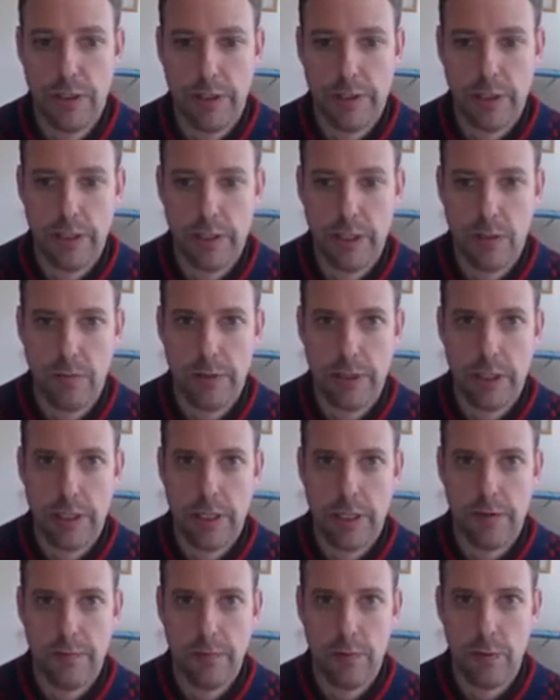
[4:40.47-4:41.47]
I think now we can
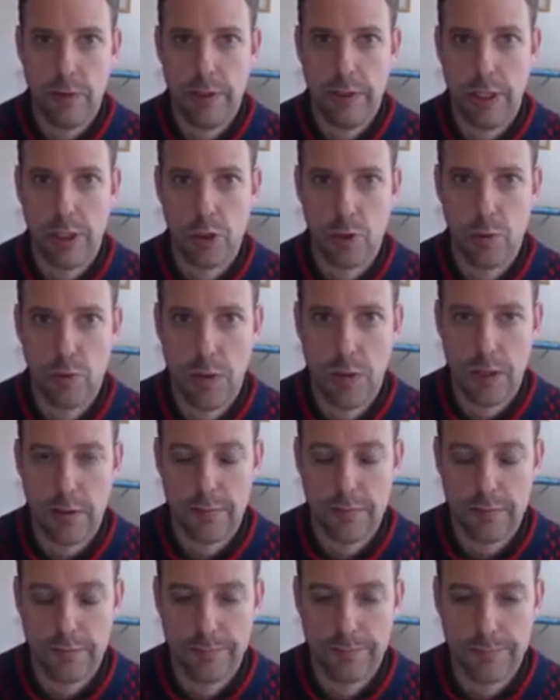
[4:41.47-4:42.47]
have a look at the actual
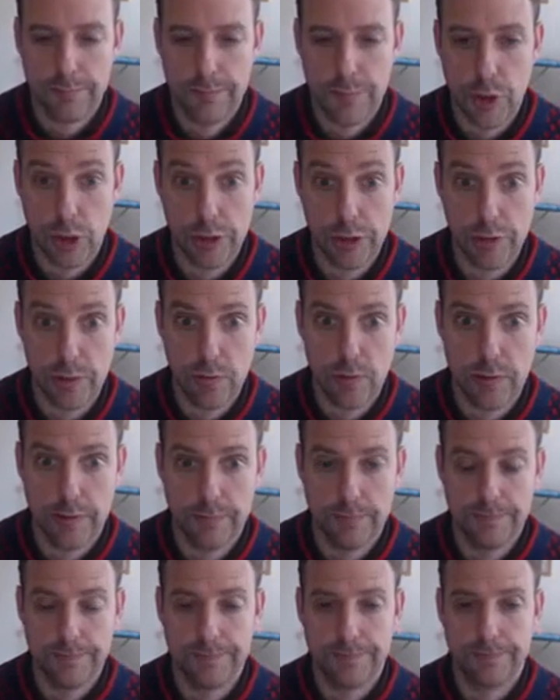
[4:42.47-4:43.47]
graph. So let's look.